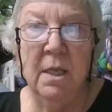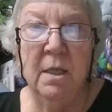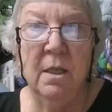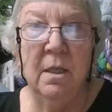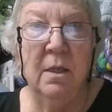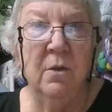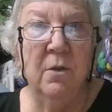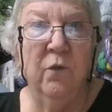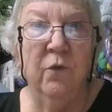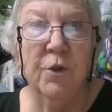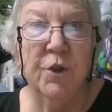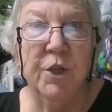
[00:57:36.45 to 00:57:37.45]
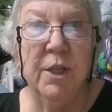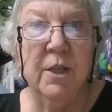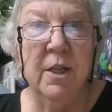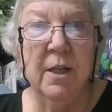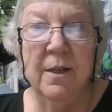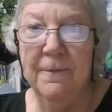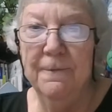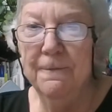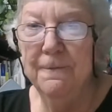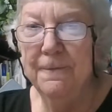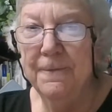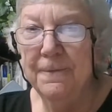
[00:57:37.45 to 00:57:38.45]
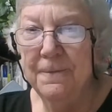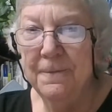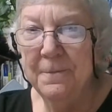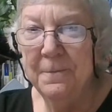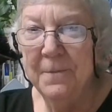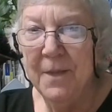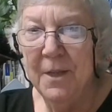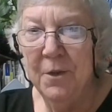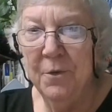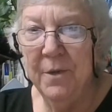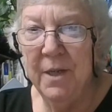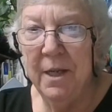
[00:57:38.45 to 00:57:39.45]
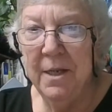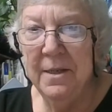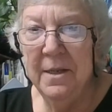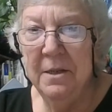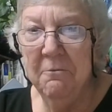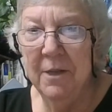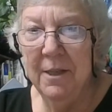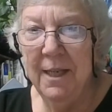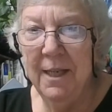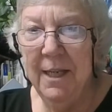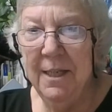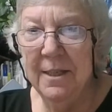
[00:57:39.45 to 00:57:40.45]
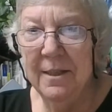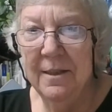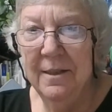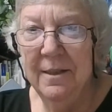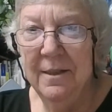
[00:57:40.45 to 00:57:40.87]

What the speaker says: in Virginia. Create and relate.